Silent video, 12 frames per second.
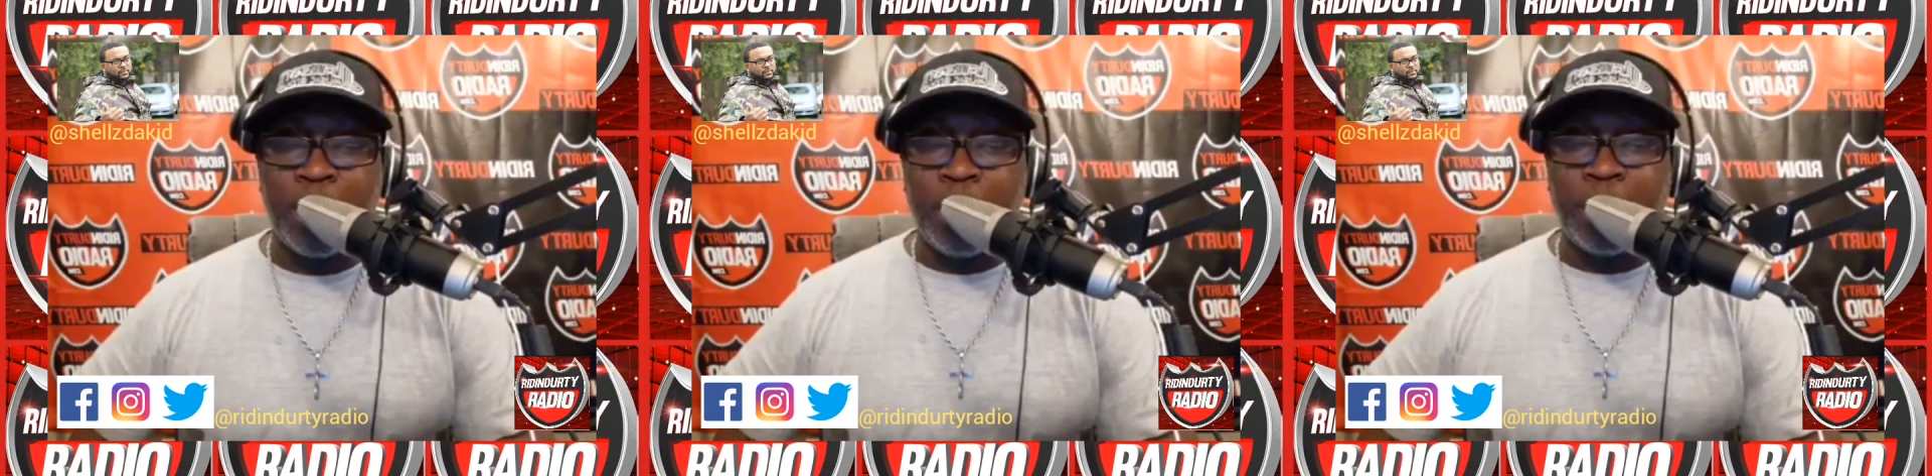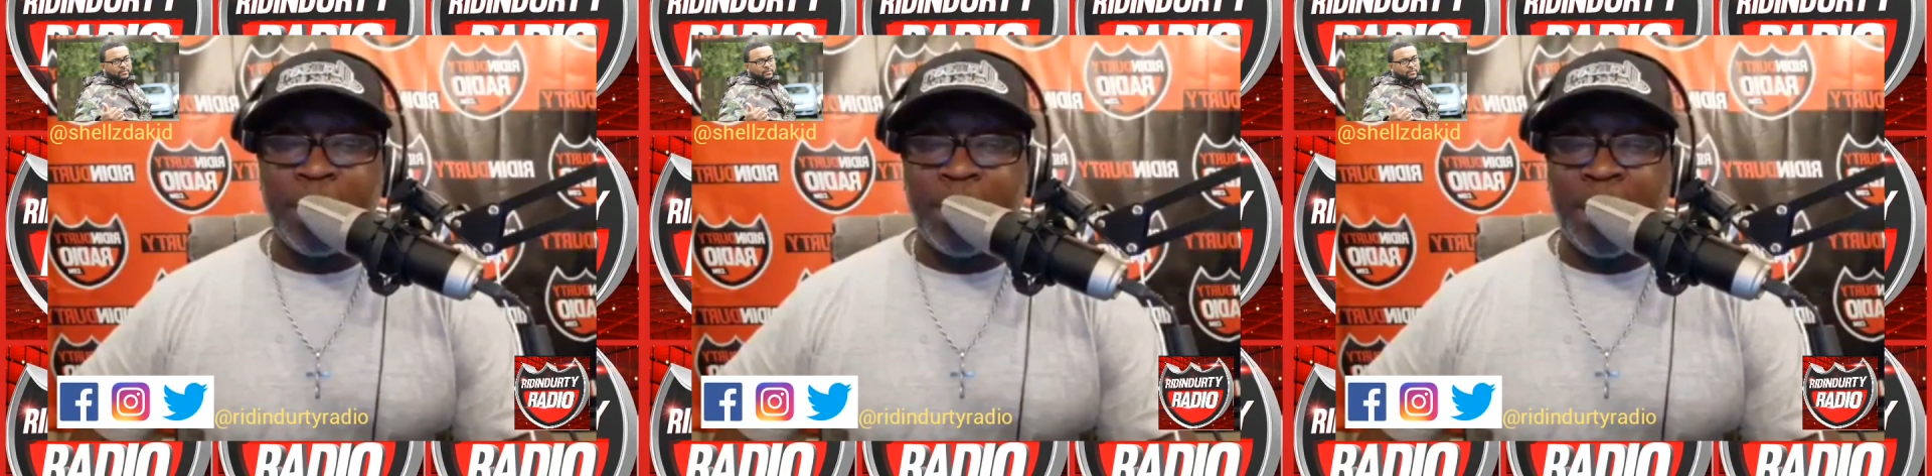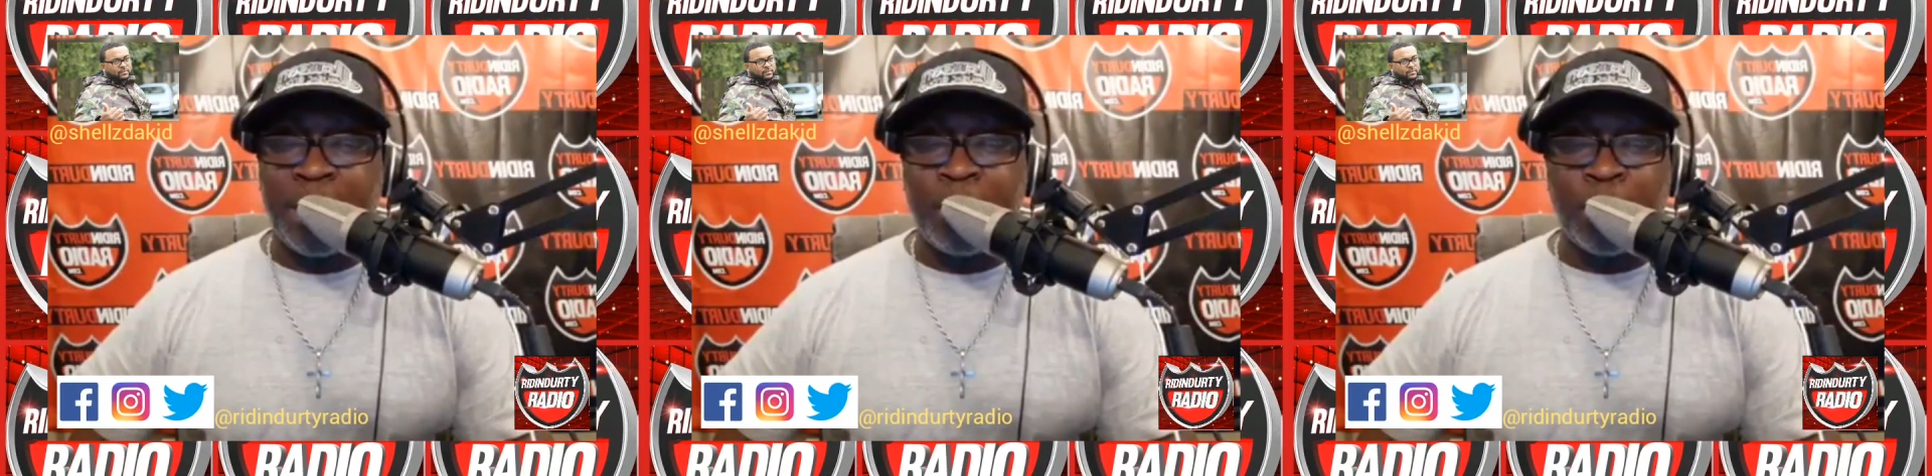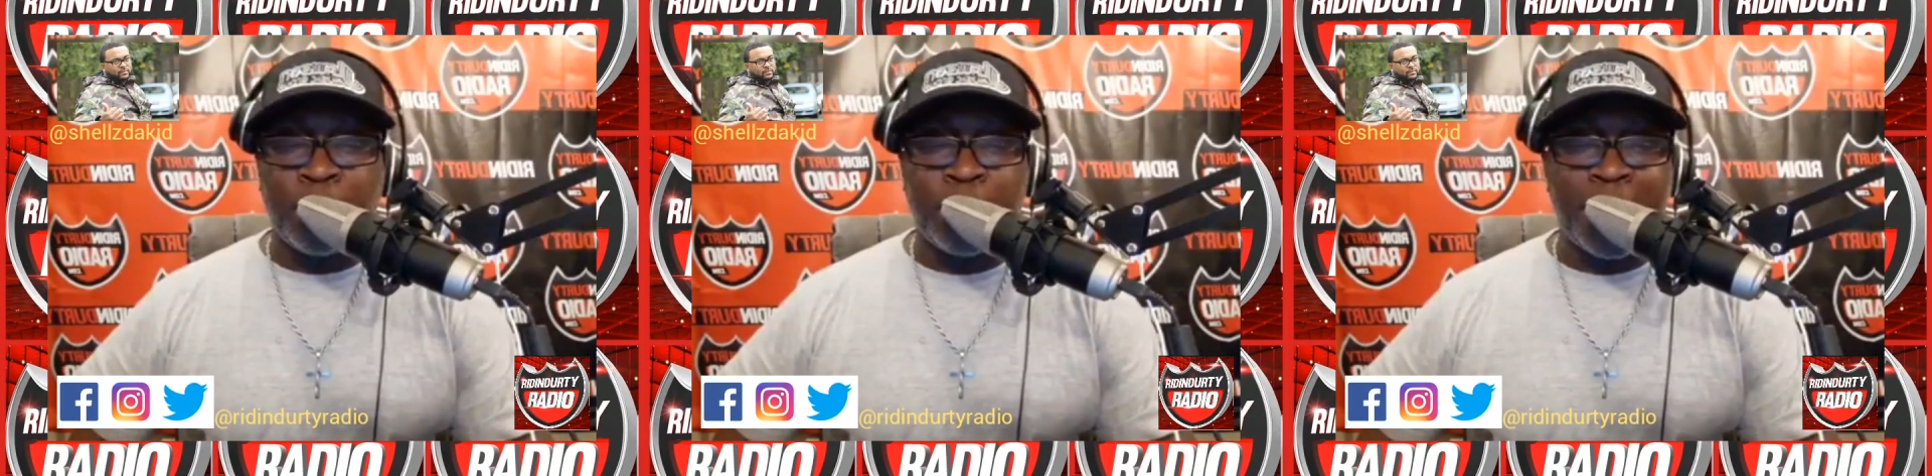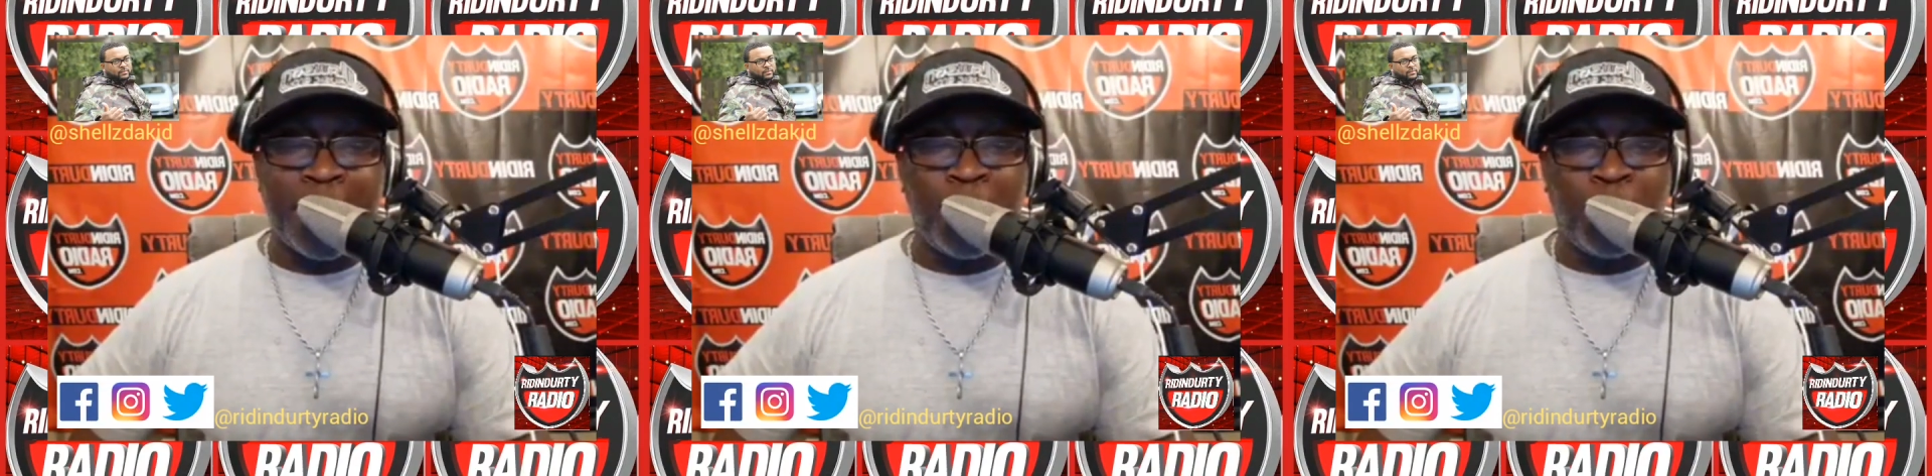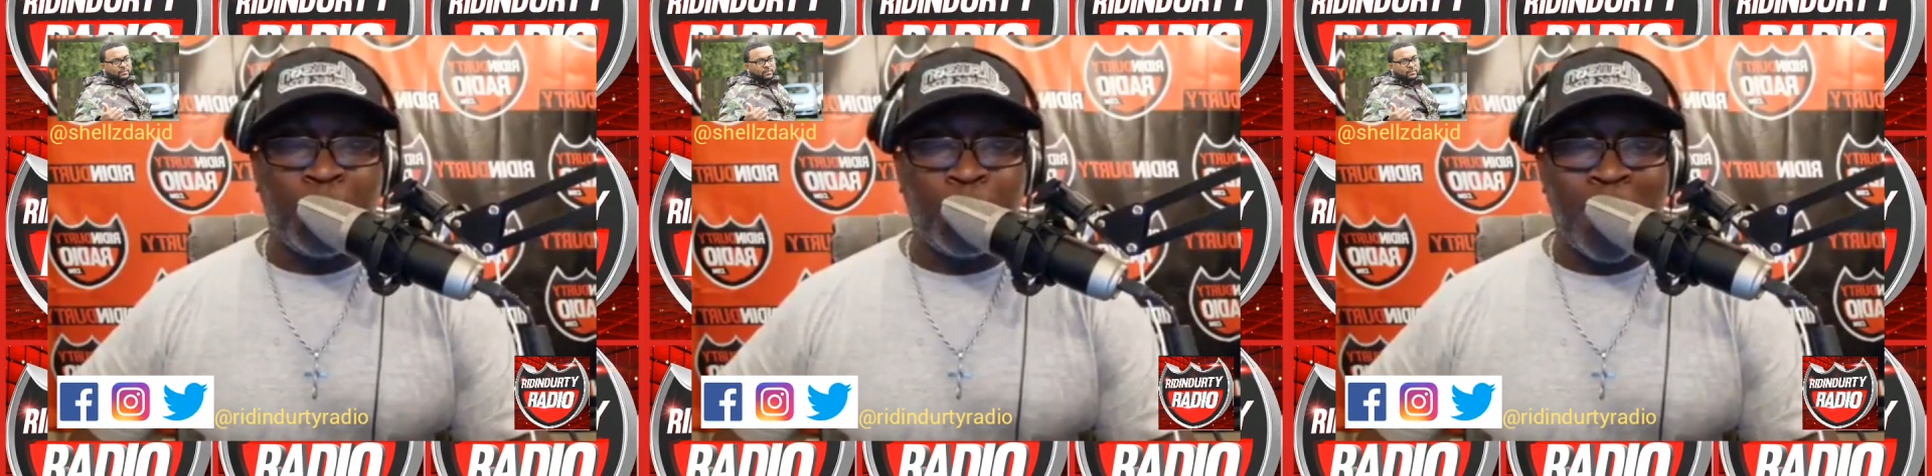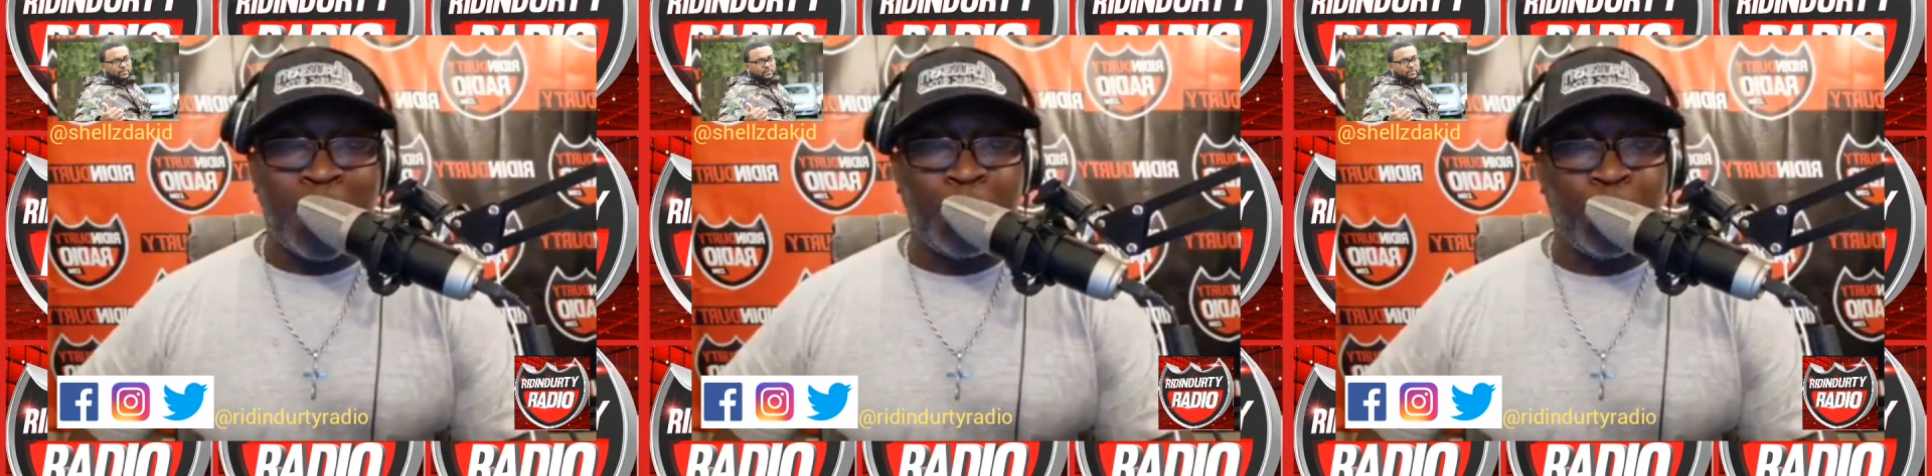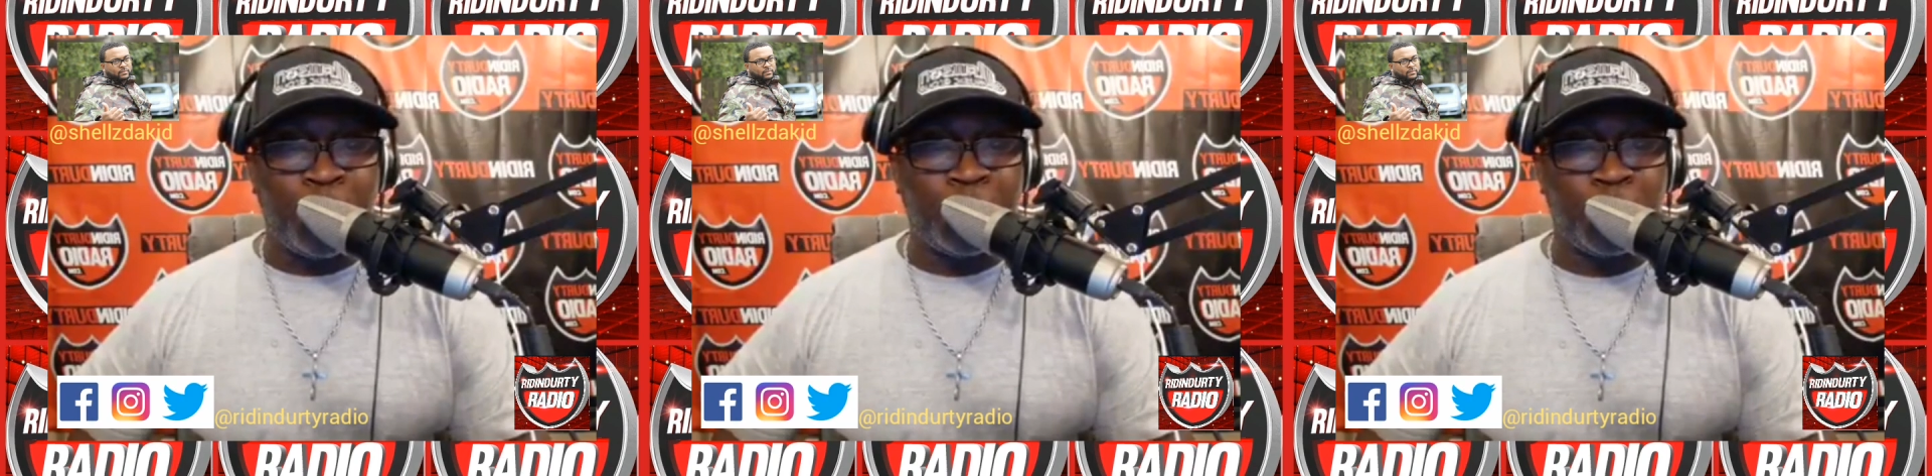than any other night on the Riding
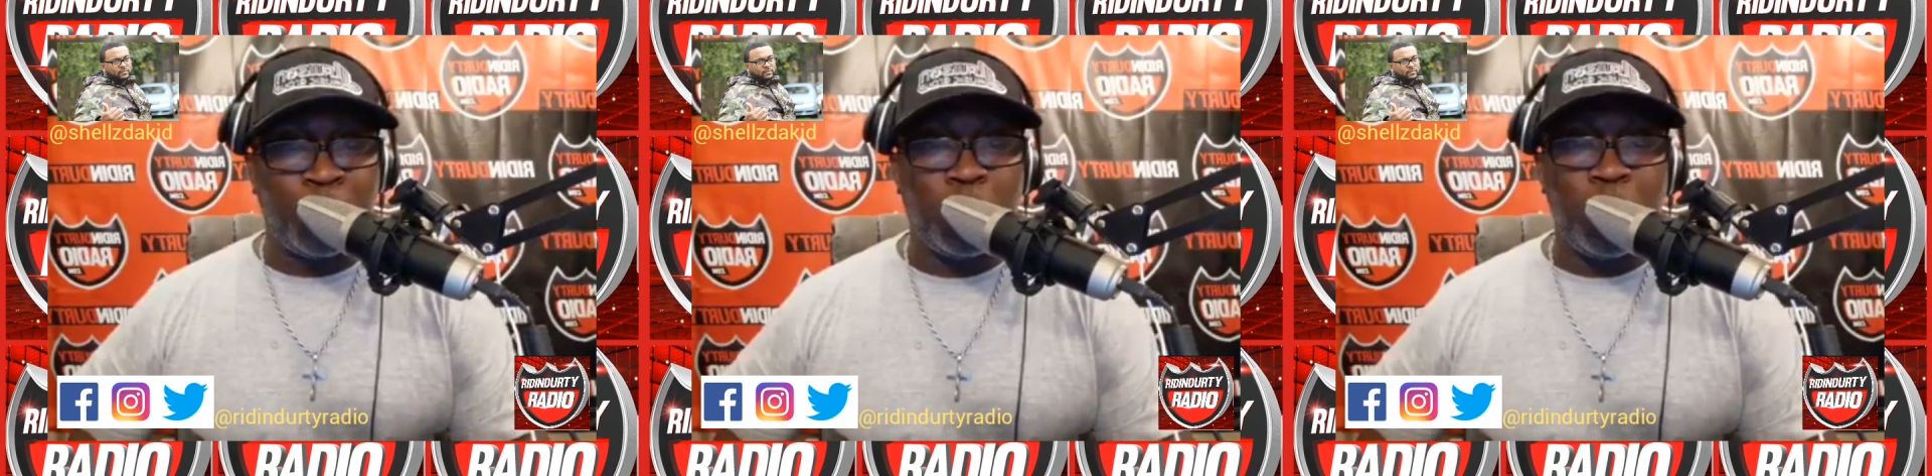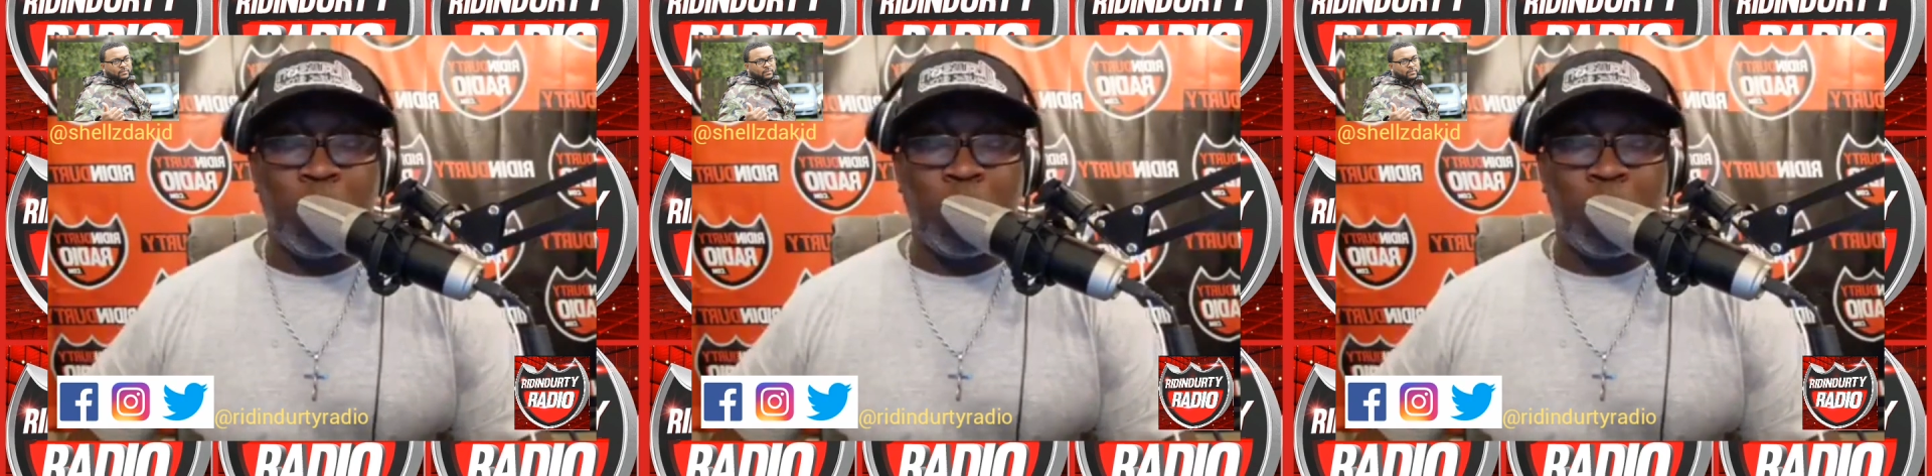Dirty Show.